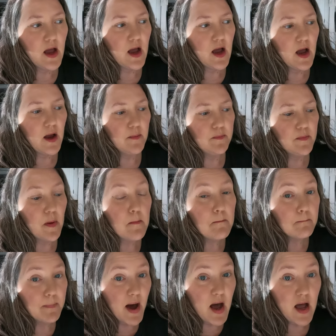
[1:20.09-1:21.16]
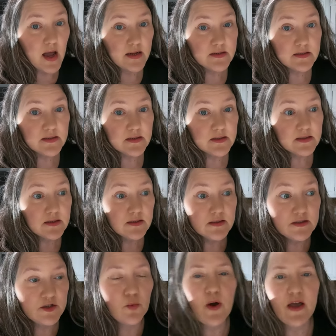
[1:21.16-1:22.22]
but
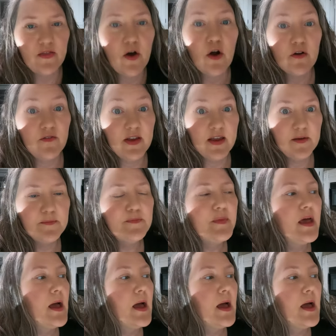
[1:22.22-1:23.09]
to weigh the RV.